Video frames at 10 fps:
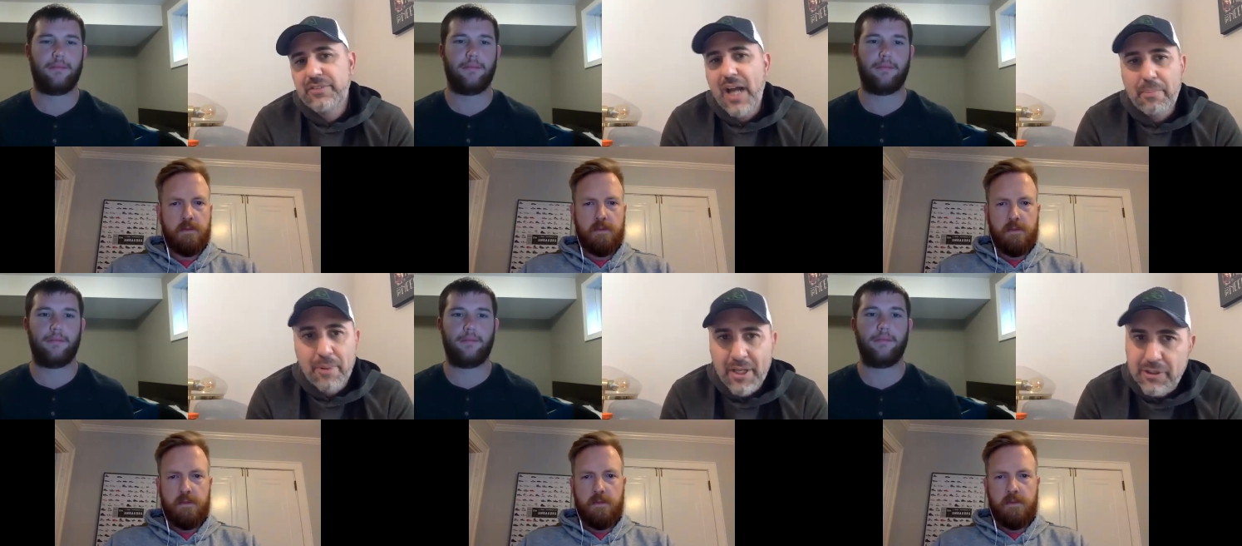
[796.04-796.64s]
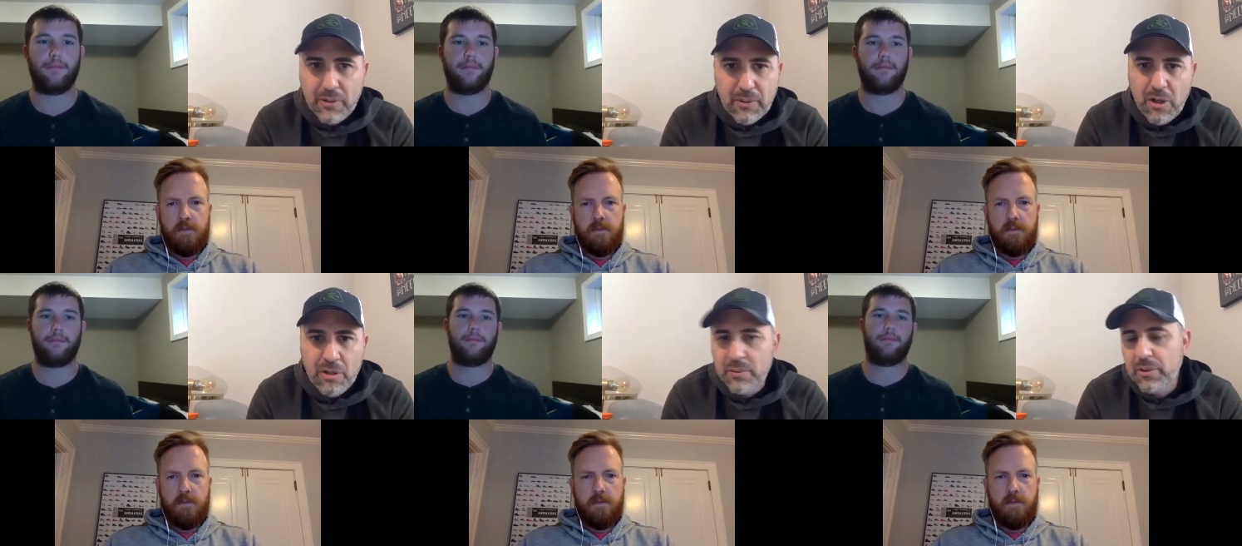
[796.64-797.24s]
Speaker 1: top-ranked
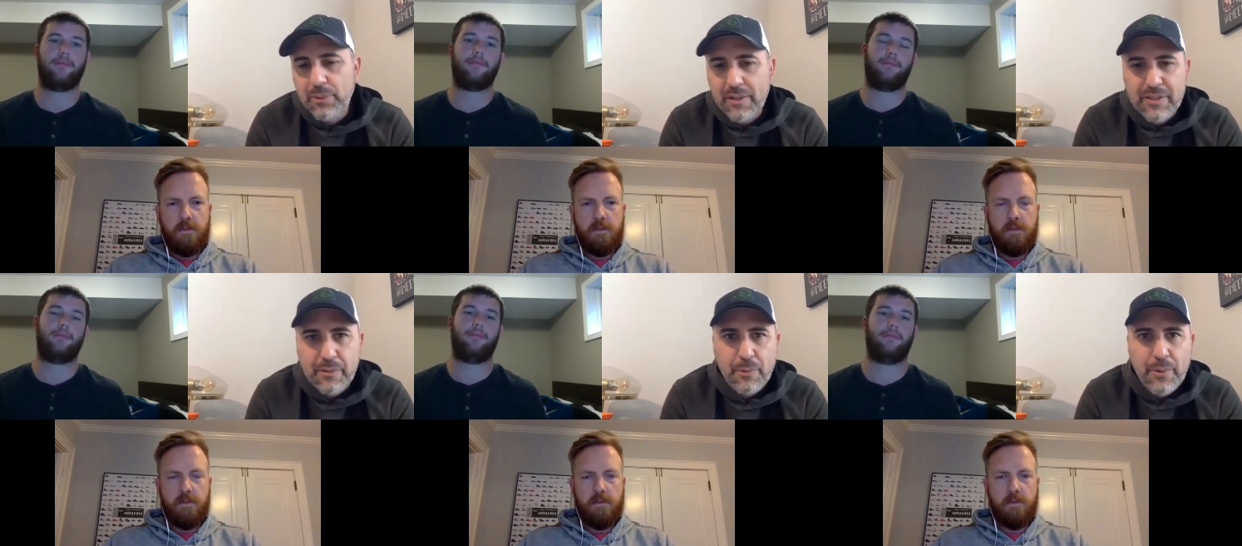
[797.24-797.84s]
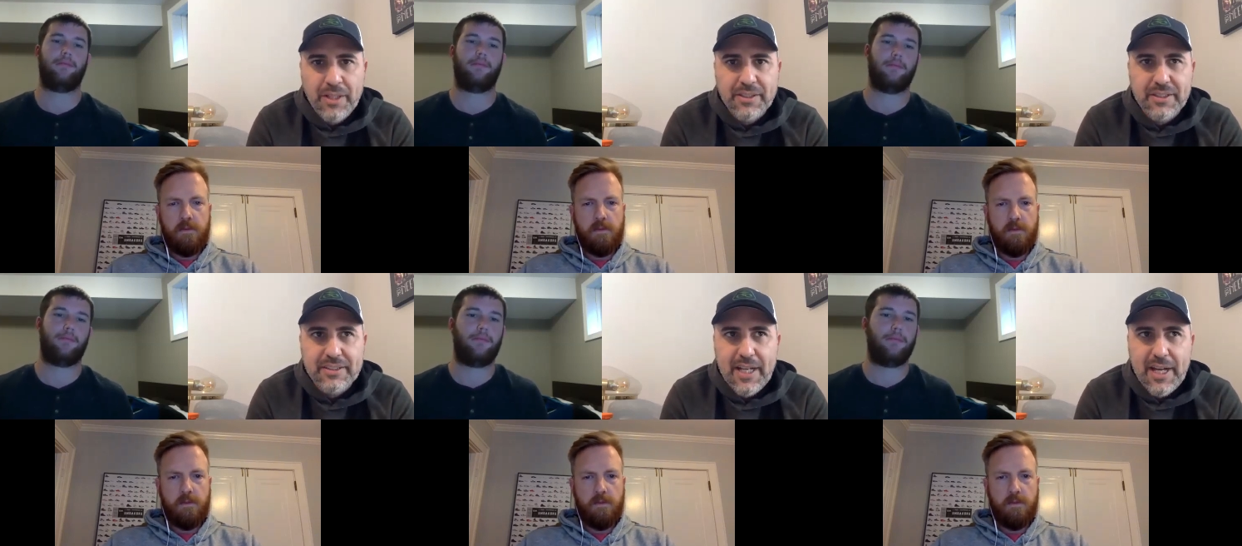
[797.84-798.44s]
Oklahoma or whatever they were ranked at the
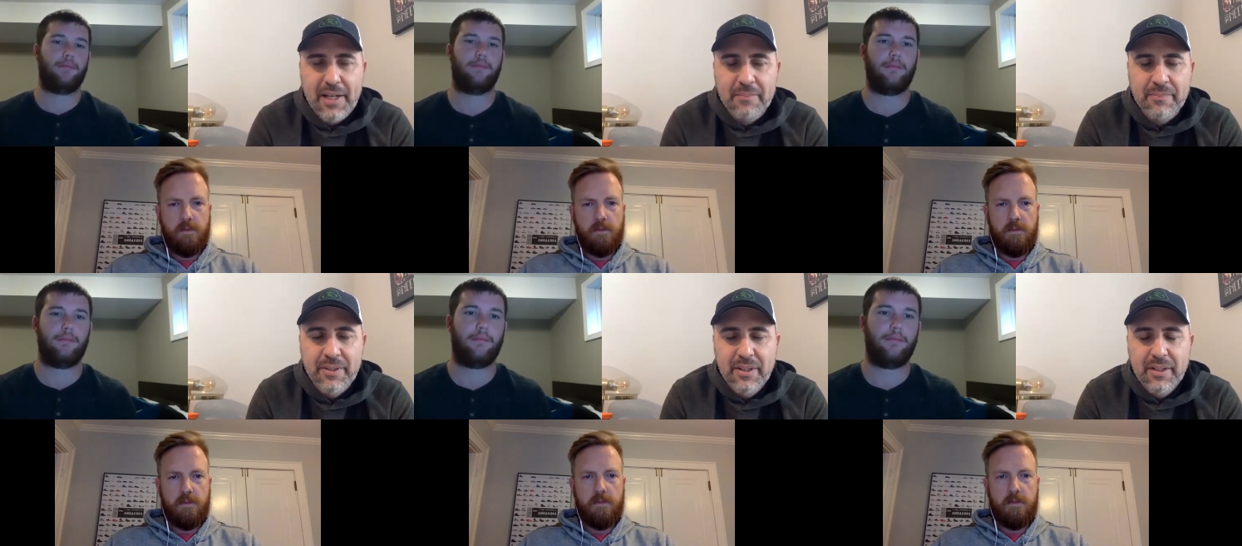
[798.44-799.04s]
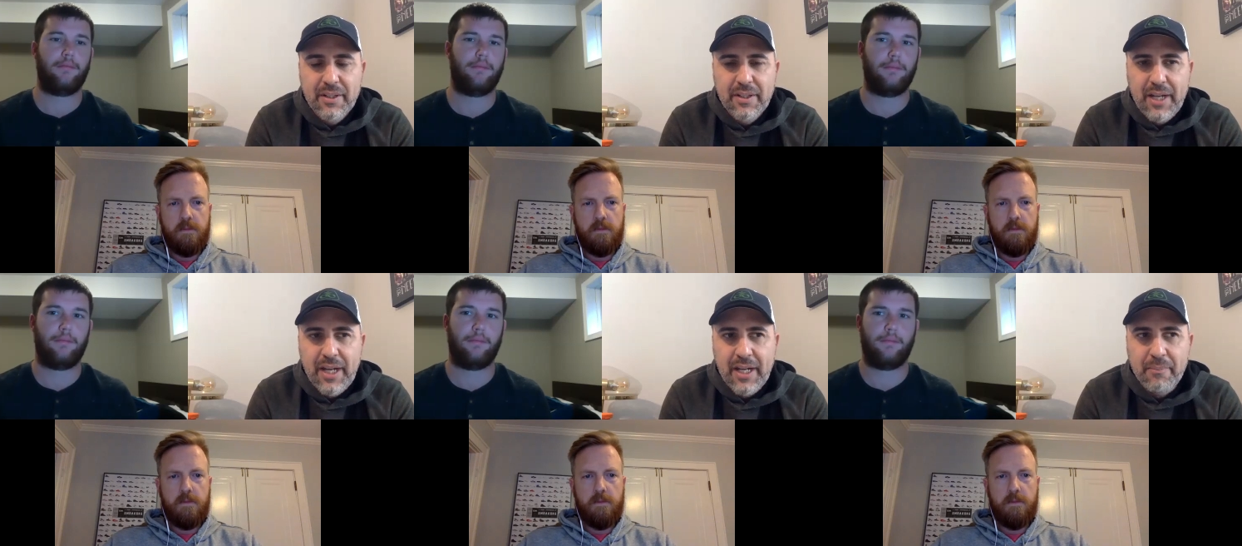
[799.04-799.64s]
time,
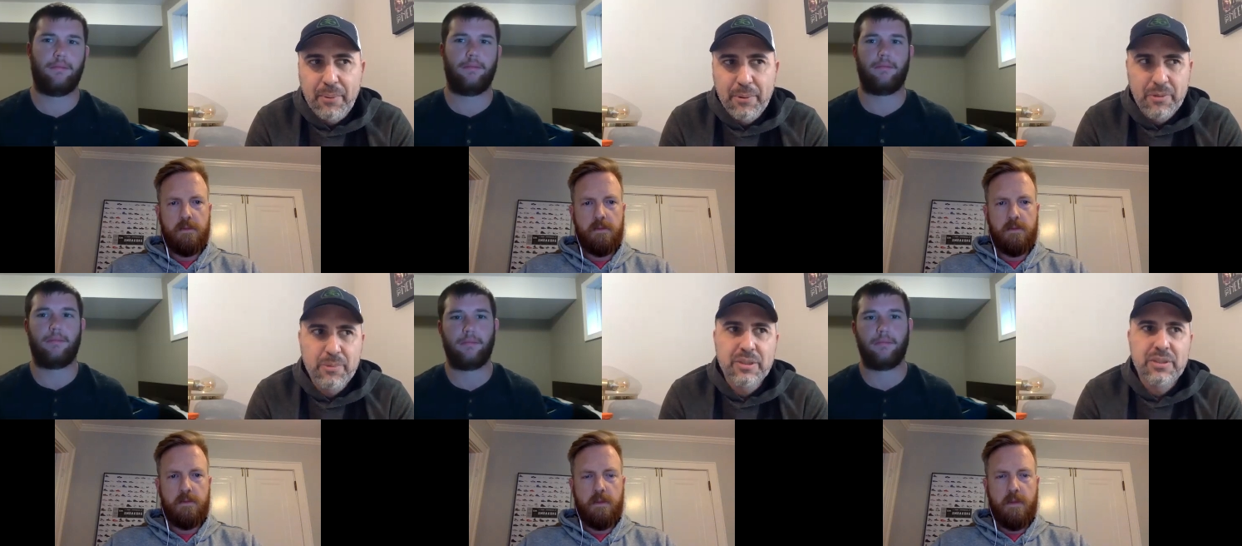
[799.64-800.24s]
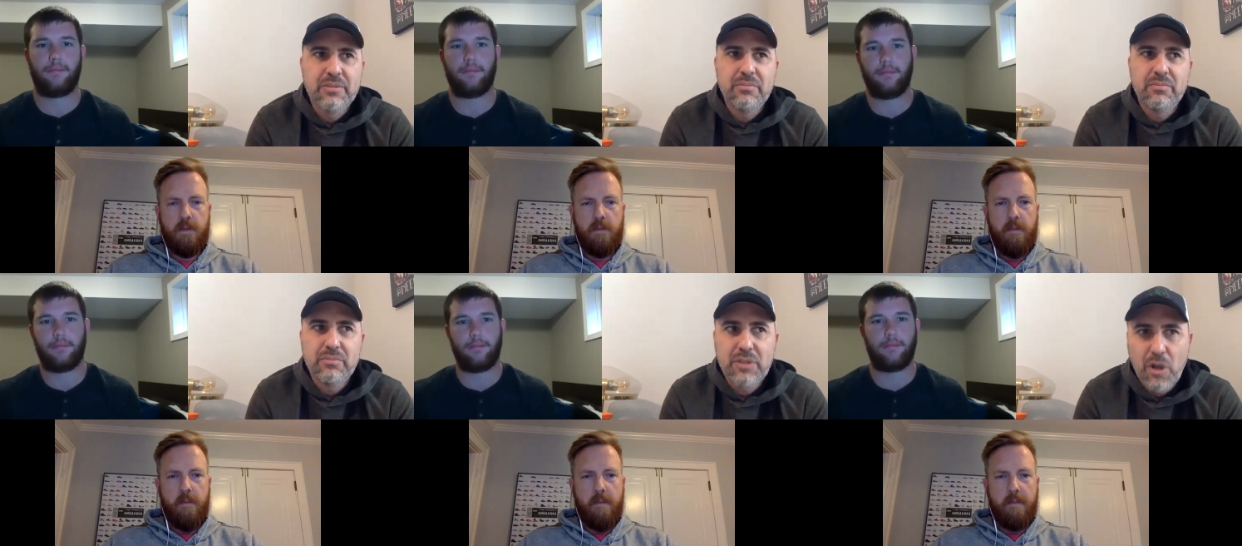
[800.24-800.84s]
and Pooka was
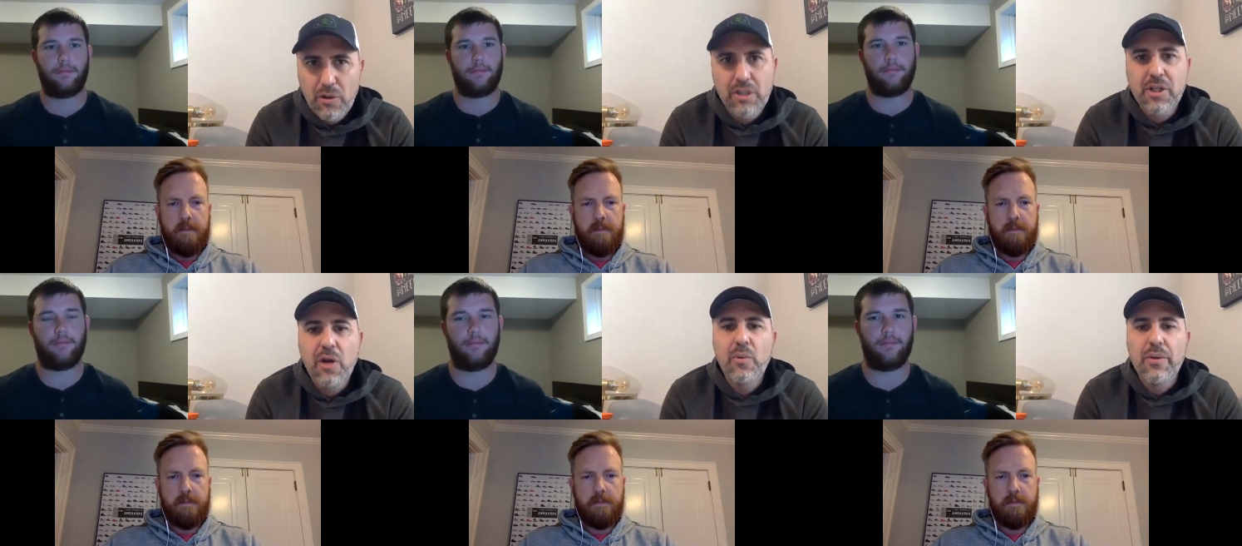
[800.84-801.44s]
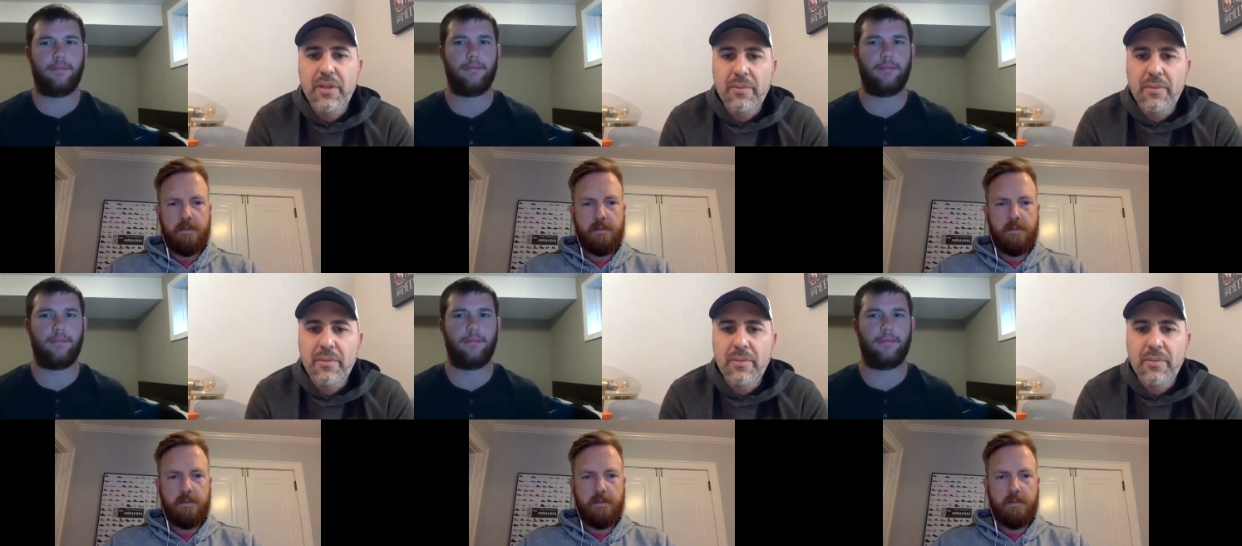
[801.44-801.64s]
toe to toe with him.